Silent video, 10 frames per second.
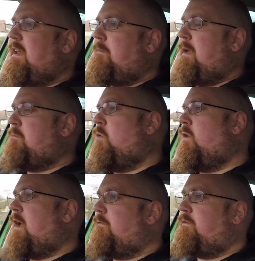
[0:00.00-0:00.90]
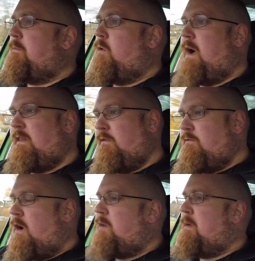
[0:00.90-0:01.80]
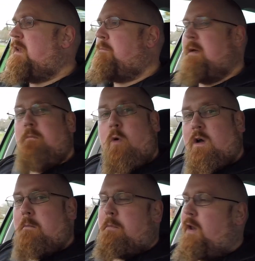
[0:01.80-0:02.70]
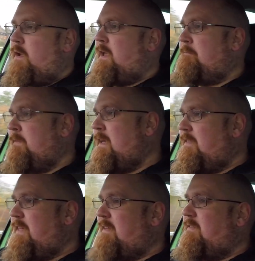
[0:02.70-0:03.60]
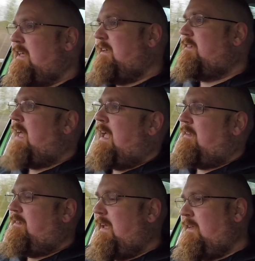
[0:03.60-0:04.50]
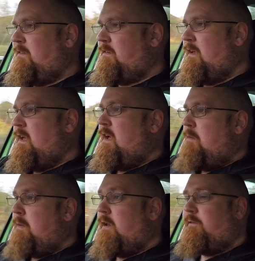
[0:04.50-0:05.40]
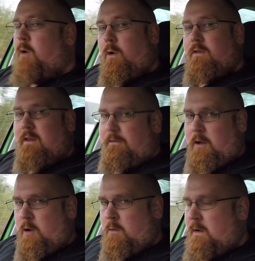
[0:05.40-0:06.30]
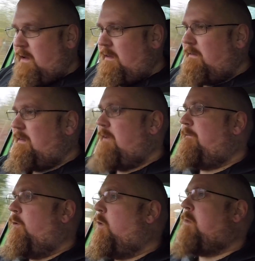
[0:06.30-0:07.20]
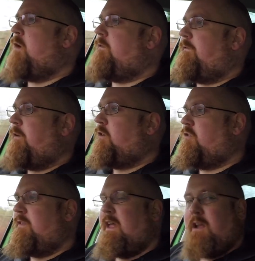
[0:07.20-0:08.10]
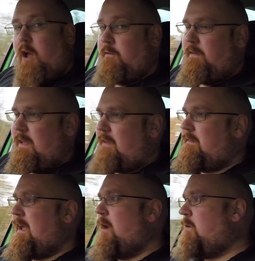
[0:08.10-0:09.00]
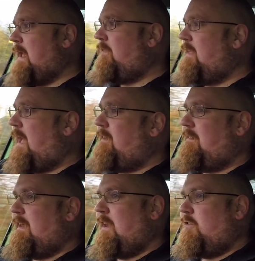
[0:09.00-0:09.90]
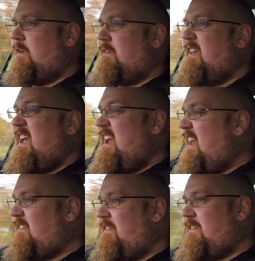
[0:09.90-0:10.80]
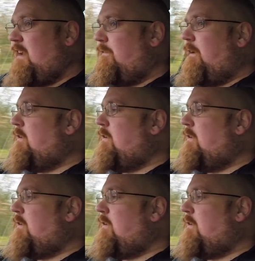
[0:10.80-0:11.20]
bit more comfortable and the ride being a bit more compliant than these 18s. But of course, if you see form over function, then go for the SEL, get the 18 inches. It's still a very